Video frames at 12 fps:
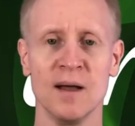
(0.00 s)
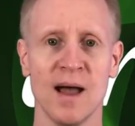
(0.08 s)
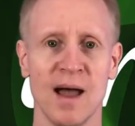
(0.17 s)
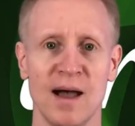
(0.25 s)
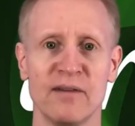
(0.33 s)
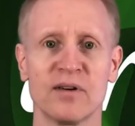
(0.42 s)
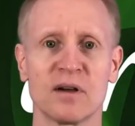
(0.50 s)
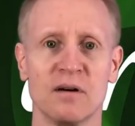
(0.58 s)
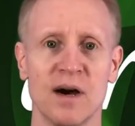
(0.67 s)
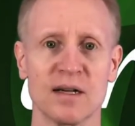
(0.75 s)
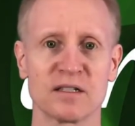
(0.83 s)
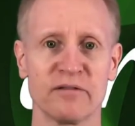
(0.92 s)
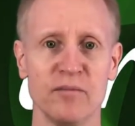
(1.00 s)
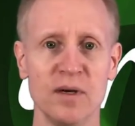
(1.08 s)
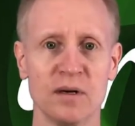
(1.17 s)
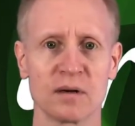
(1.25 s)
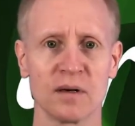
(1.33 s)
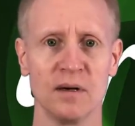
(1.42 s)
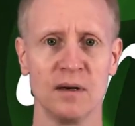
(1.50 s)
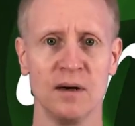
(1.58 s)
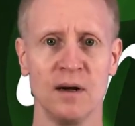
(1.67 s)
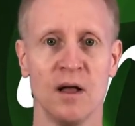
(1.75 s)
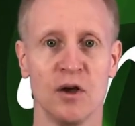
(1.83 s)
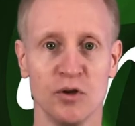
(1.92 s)
half a glass of milk.
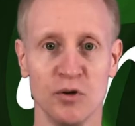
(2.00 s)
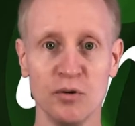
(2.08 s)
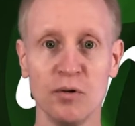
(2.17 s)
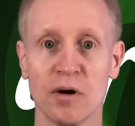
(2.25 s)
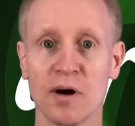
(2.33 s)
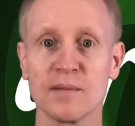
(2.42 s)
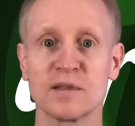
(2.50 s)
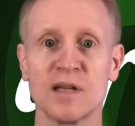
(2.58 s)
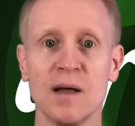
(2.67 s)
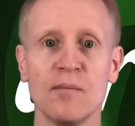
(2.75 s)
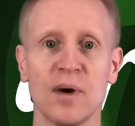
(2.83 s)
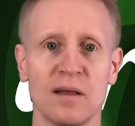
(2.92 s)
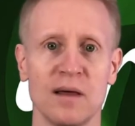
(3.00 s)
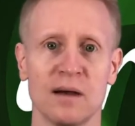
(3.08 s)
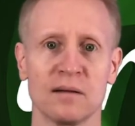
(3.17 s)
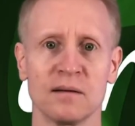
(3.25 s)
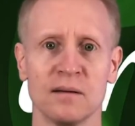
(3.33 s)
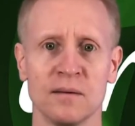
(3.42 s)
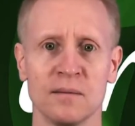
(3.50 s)
You are upset by that.